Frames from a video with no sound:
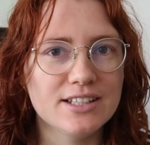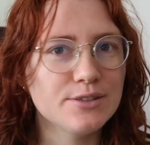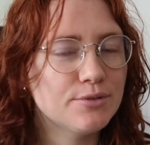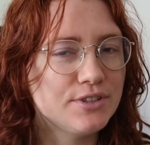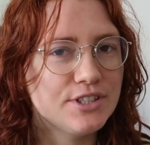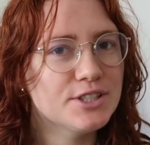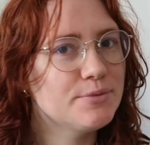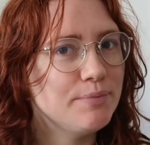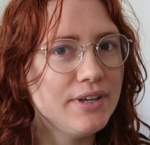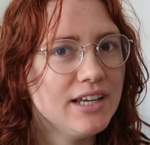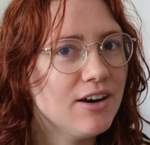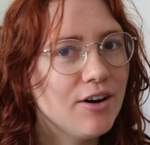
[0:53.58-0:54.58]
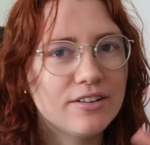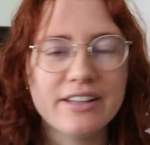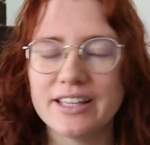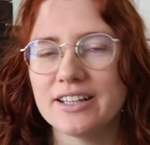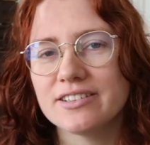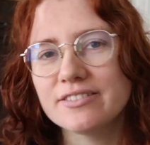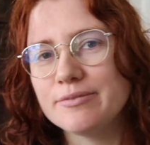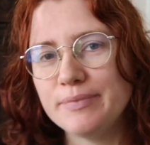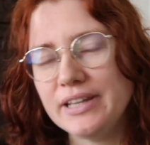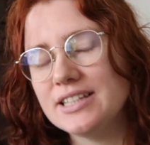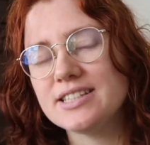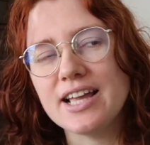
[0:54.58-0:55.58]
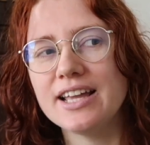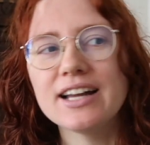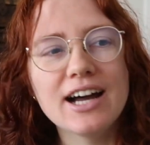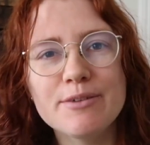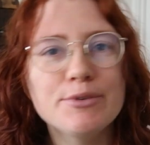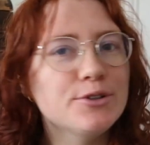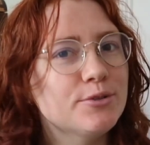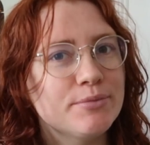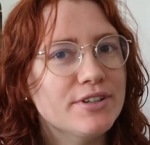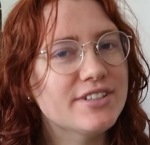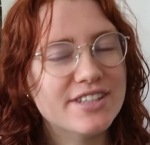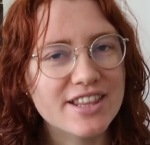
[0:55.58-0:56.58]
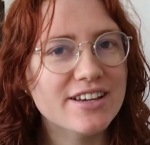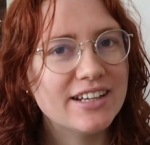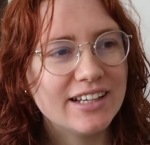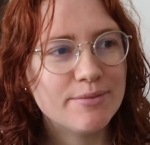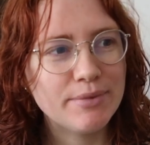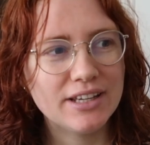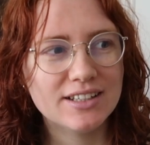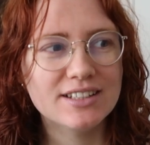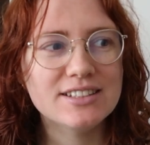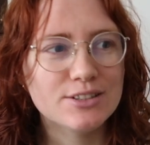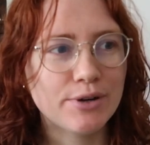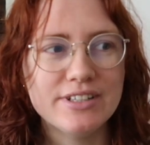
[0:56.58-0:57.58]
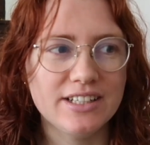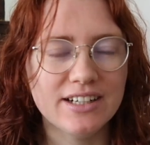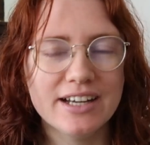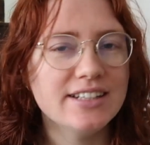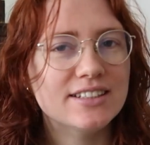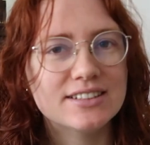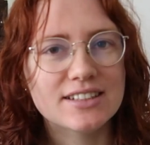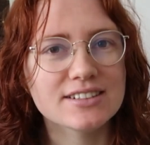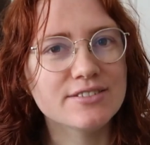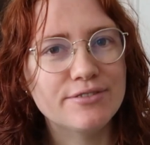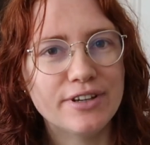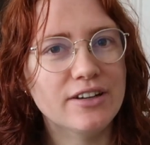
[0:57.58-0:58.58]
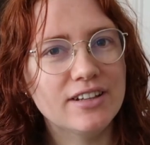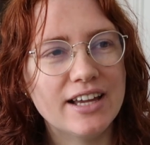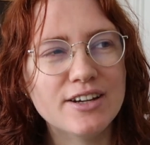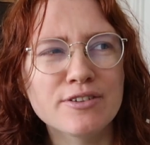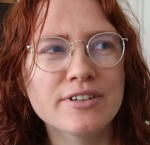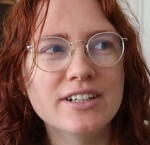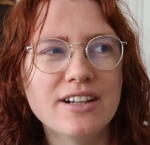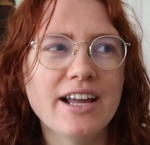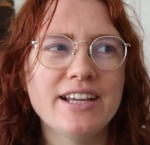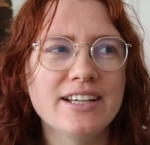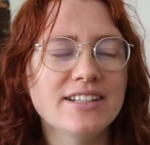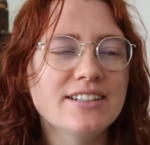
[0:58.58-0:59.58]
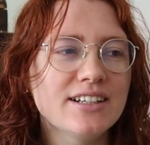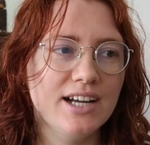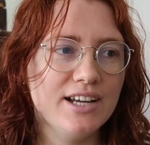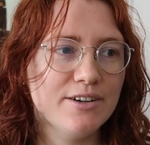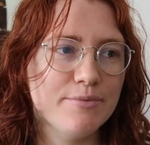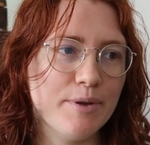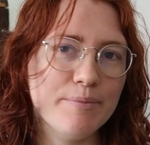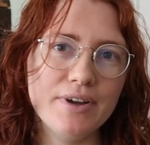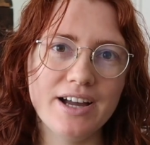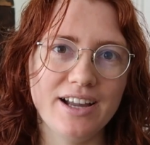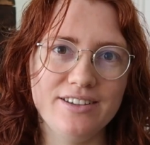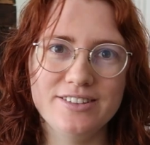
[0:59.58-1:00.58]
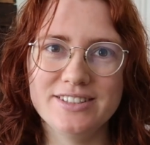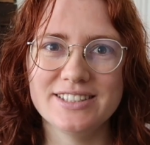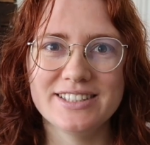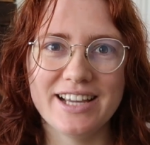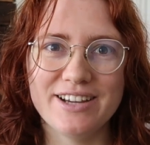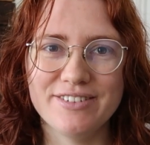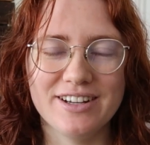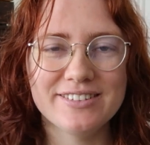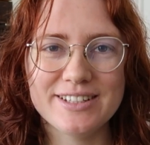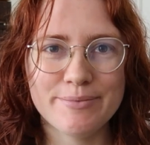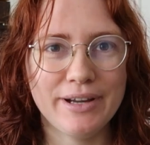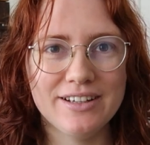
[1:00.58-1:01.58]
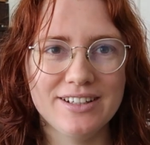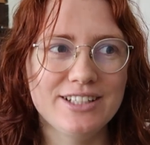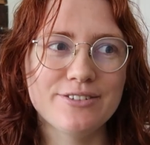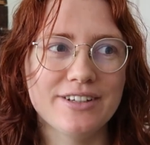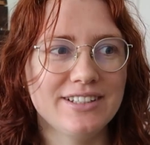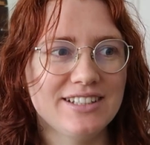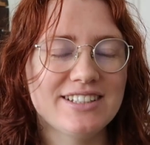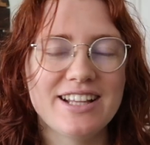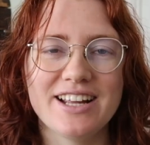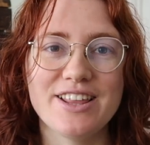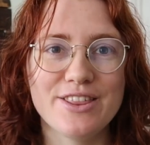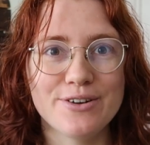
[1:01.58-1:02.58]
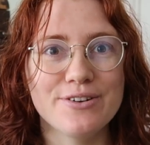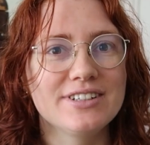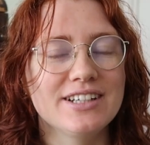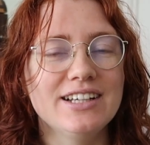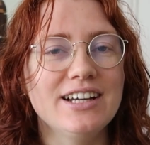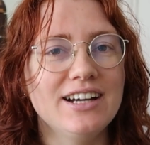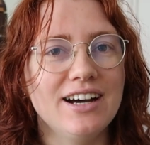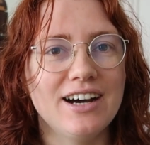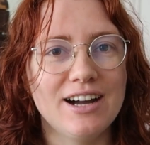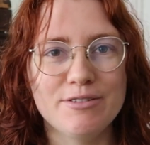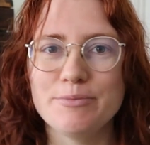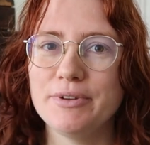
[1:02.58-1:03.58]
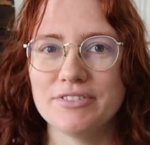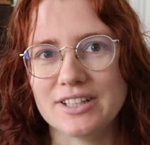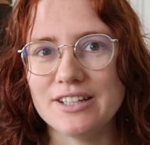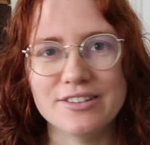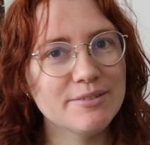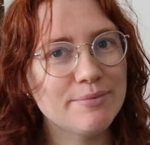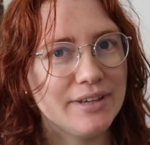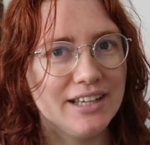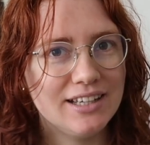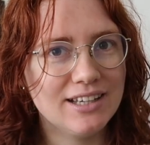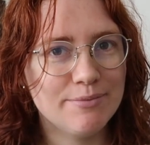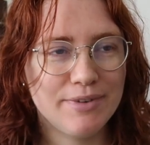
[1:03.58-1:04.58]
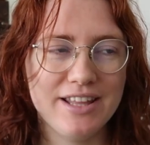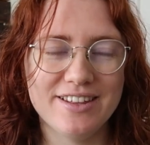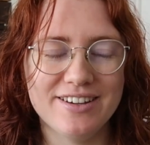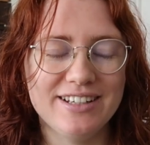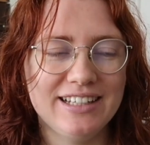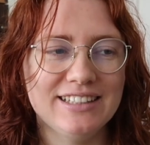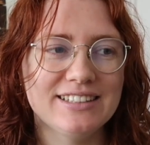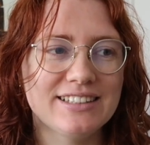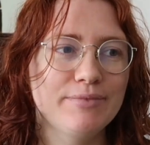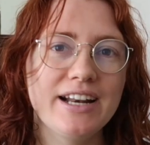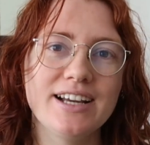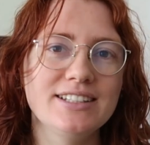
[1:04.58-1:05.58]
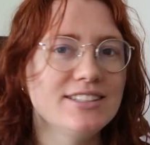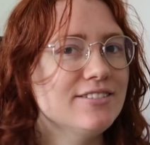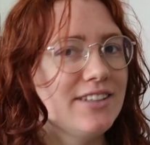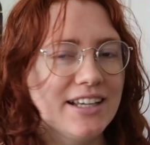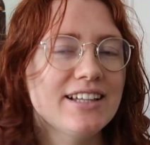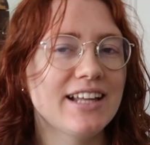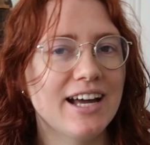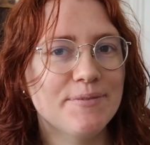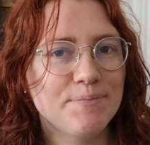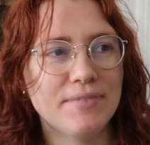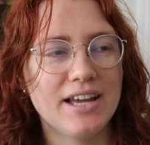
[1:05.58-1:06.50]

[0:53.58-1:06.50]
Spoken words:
this would just be a whole year of me saying I'm almost 30 because 29 just doesn't feel like a real age. I remember I used to say when I was in my early 20s that I thought I would be really at being in my 30s, and I still think that.